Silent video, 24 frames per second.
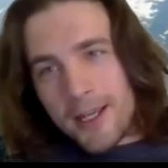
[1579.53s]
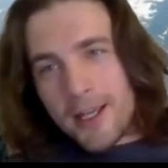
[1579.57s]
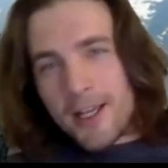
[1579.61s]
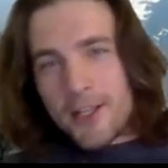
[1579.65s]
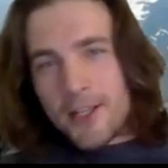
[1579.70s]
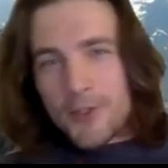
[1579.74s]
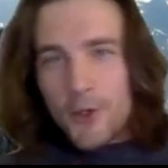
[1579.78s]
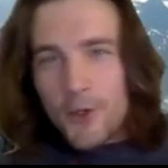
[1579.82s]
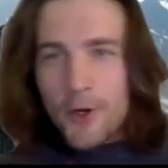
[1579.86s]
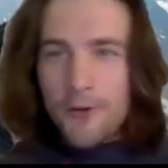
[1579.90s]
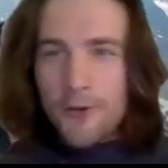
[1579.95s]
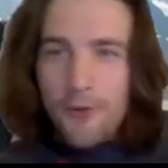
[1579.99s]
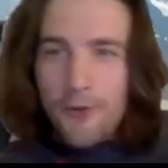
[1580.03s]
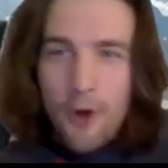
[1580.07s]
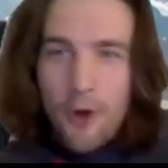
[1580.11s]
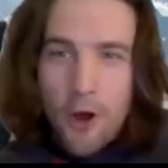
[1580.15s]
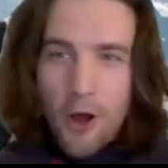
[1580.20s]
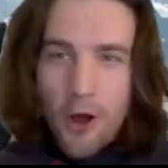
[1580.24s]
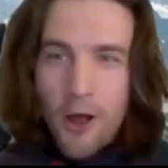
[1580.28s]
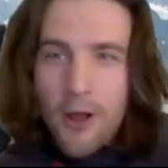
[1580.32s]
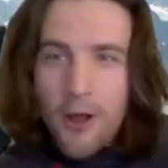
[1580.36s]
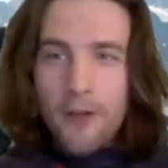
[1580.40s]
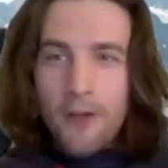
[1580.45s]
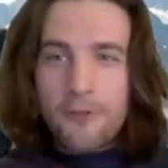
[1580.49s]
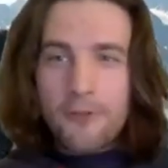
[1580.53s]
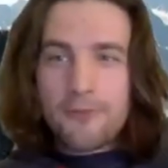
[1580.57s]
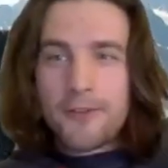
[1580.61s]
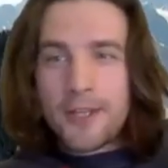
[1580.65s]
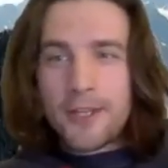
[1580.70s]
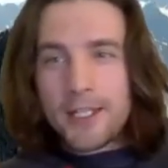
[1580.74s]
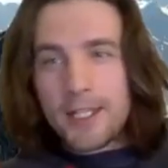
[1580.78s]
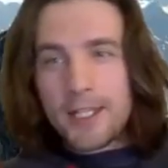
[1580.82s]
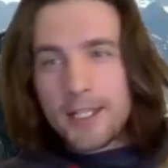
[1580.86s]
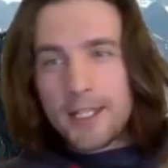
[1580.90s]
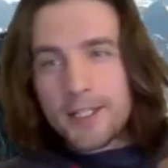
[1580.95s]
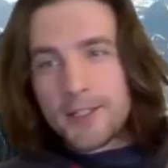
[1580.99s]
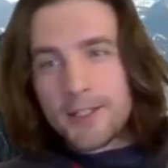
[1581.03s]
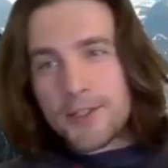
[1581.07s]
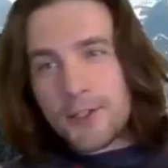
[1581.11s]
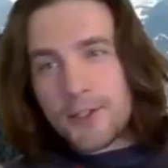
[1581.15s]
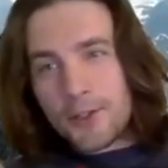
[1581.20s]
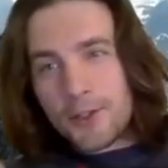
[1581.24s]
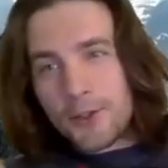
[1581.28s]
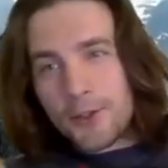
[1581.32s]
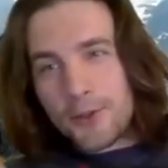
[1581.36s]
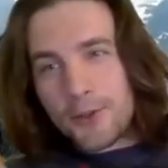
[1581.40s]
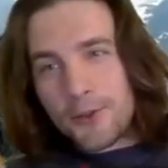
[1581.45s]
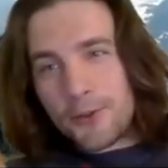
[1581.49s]
sort of all fit
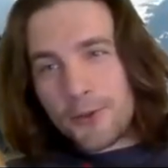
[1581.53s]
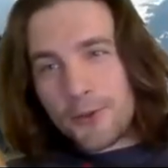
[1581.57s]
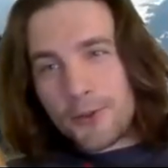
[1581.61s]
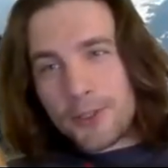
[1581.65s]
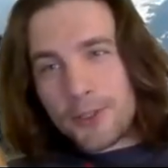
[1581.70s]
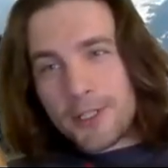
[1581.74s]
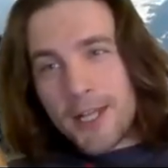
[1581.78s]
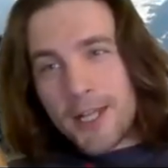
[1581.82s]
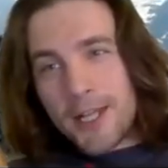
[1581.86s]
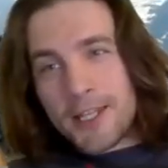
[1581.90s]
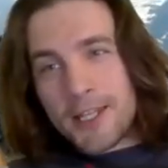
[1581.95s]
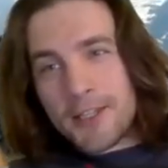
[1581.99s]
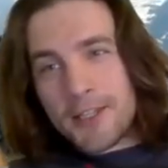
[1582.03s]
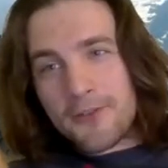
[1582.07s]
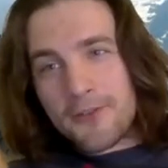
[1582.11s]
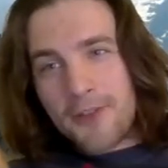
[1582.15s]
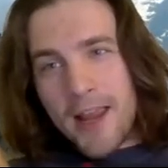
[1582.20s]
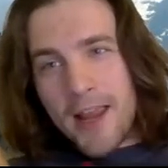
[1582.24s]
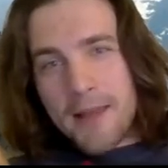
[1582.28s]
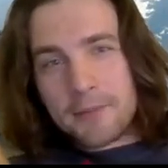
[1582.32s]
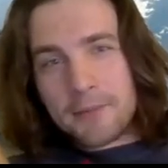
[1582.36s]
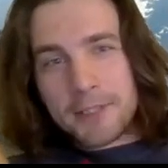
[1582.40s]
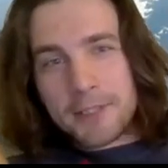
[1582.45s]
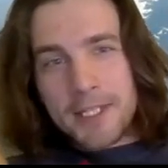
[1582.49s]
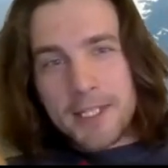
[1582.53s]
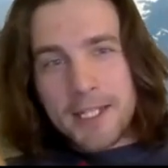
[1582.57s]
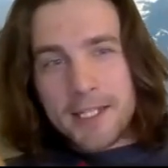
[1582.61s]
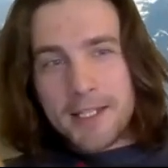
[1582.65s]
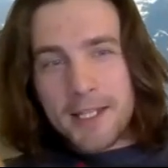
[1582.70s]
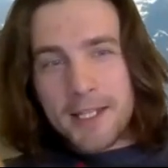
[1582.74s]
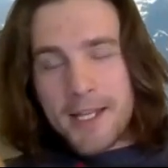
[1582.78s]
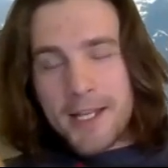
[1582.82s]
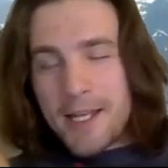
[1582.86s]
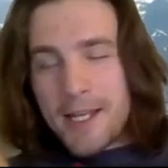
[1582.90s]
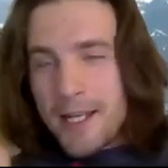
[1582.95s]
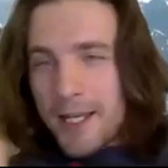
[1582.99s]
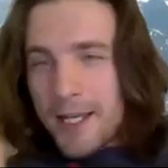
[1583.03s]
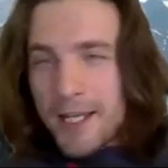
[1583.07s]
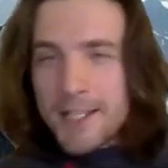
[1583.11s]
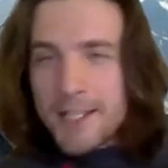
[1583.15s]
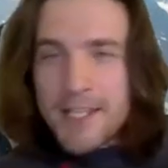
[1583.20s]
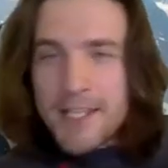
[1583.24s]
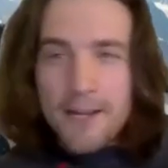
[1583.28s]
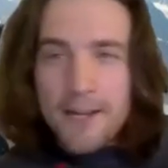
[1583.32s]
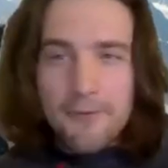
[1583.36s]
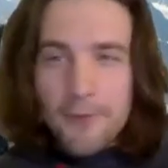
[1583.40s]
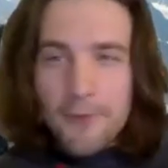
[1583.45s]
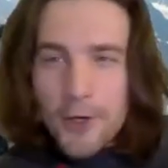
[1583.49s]
into nice families,
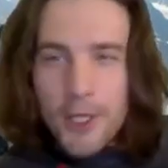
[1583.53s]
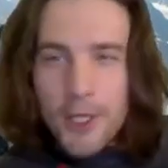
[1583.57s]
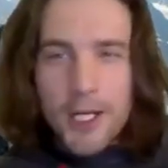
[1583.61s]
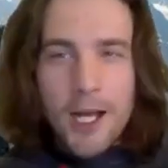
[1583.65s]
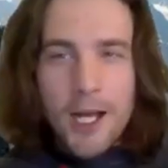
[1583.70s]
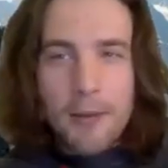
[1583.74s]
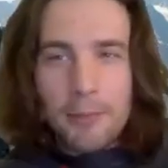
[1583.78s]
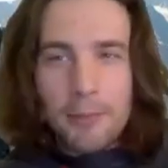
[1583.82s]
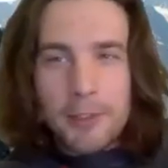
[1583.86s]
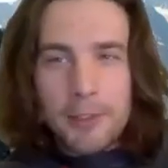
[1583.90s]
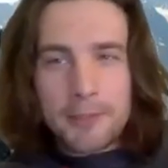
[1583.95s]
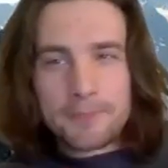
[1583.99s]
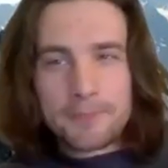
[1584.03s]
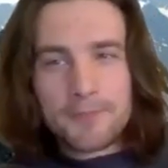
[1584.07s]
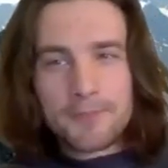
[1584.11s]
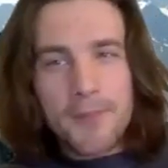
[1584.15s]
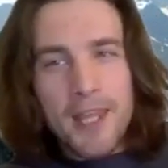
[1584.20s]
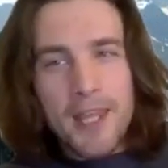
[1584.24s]
except for a couple.